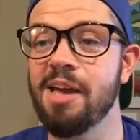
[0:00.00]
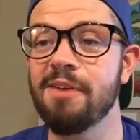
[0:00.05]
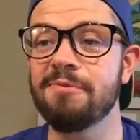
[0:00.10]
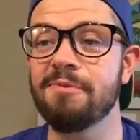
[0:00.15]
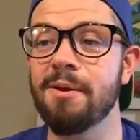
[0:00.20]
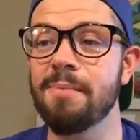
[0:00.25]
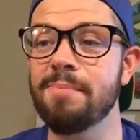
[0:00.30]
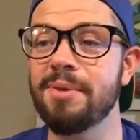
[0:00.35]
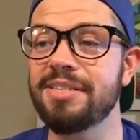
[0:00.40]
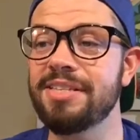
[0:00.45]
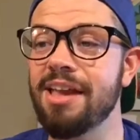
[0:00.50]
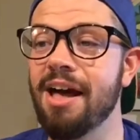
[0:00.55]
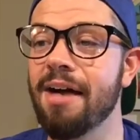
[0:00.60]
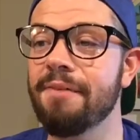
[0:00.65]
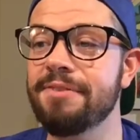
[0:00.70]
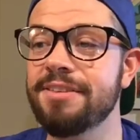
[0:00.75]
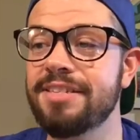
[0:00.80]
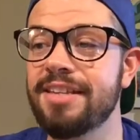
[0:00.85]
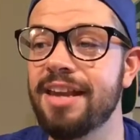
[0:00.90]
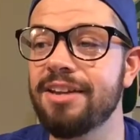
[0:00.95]
For a busy
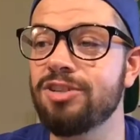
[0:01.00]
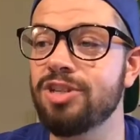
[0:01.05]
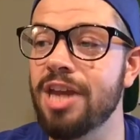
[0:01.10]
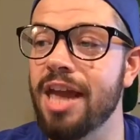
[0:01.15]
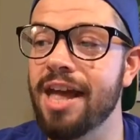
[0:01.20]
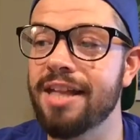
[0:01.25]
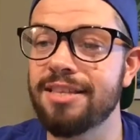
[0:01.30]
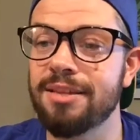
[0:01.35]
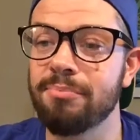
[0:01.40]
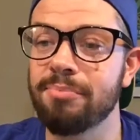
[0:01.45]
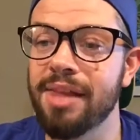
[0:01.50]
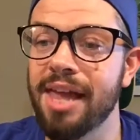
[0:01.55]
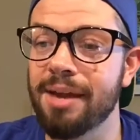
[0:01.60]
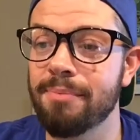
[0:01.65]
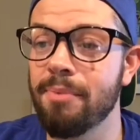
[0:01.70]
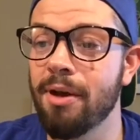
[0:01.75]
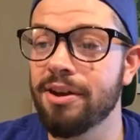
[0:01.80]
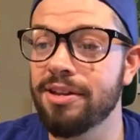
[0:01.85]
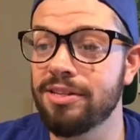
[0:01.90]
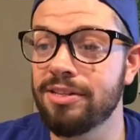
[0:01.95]
office day, she adds a
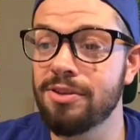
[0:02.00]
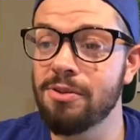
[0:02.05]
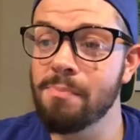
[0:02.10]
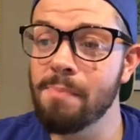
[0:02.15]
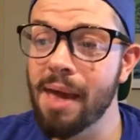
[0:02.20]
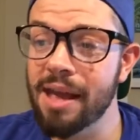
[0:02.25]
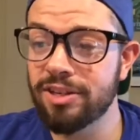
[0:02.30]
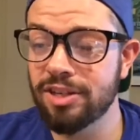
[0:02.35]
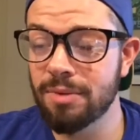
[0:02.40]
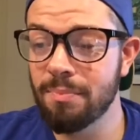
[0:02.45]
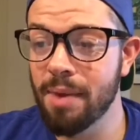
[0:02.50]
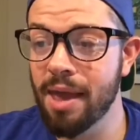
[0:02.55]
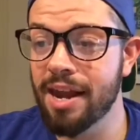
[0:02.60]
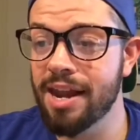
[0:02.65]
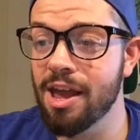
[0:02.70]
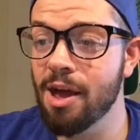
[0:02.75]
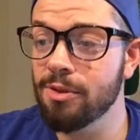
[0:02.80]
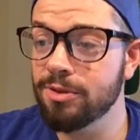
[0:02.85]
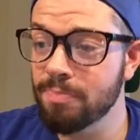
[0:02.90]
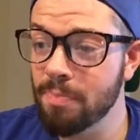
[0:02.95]
black bodysuit, matching
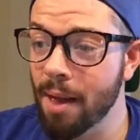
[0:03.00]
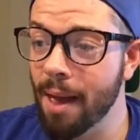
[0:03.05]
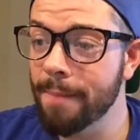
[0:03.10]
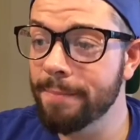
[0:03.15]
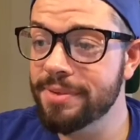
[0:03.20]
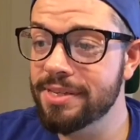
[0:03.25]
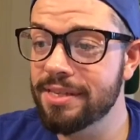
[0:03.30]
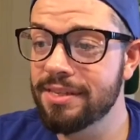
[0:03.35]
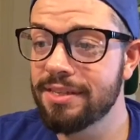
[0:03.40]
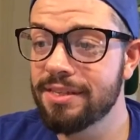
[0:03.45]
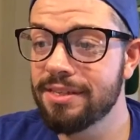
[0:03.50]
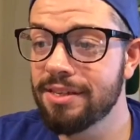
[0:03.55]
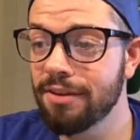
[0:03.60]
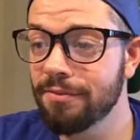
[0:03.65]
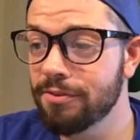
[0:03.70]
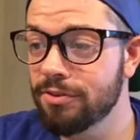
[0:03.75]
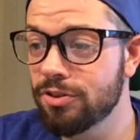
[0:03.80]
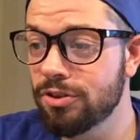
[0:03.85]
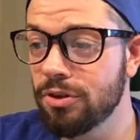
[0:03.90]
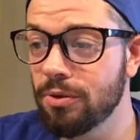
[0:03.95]
pantyhose, pumps, and
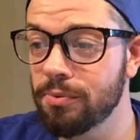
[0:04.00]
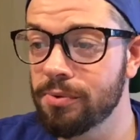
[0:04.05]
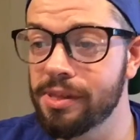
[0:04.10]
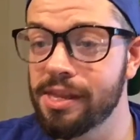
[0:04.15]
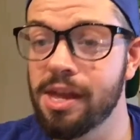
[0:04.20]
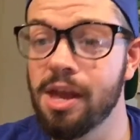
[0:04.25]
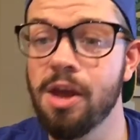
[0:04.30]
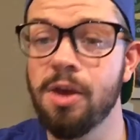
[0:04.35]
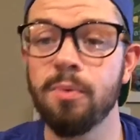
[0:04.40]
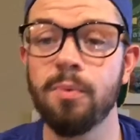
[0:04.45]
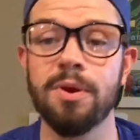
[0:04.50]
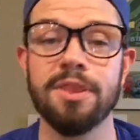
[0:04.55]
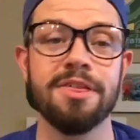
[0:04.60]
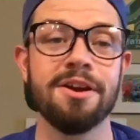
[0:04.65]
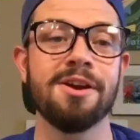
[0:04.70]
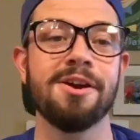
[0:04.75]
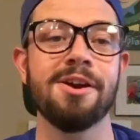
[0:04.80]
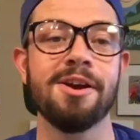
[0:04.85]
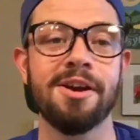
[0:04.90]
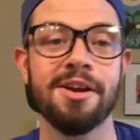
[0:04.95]
silver jewelry with
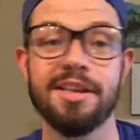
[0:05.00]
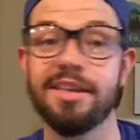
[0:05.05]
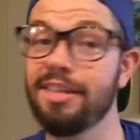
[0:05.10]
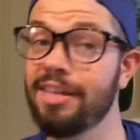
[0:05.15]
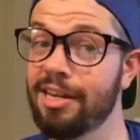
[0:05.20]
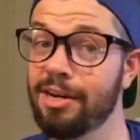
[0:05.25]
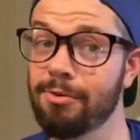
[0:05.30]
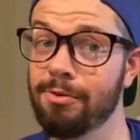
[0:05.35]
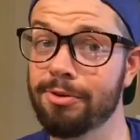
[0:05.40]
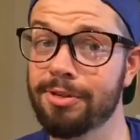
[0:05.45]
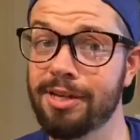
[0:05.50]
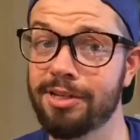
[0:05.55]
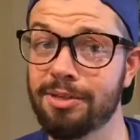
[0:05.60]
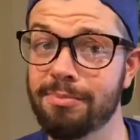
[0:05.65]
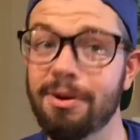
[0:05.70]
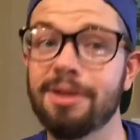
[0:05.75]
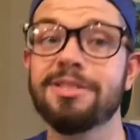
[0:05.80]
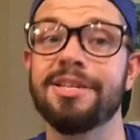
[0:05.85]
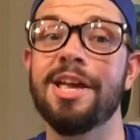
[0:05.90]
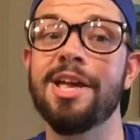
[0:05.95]
her, in quotation
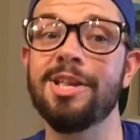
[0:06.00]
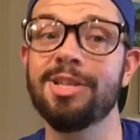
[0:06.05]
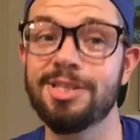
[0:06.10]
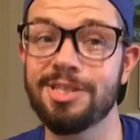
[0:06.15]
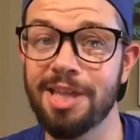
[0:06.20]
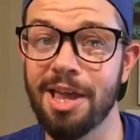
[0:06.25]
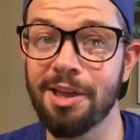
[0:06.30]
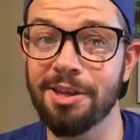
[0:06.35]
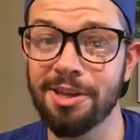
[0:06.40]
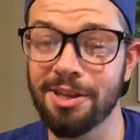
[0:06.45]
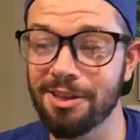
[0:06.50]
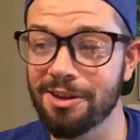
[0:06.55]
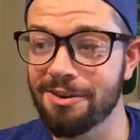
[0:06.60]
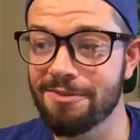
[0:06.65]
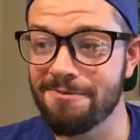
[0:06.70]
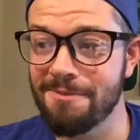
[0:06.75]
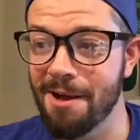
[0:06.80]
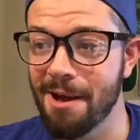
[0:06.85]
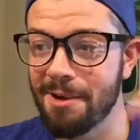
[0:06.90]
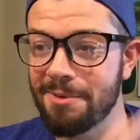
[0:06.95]
marks, cellular
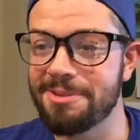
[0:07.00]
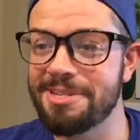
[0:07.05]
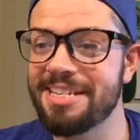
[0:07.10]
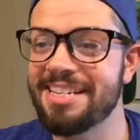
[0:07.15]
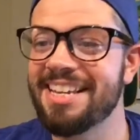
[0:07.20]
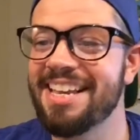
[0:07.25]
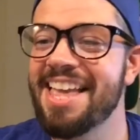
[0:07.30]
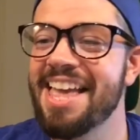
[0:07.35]
phone.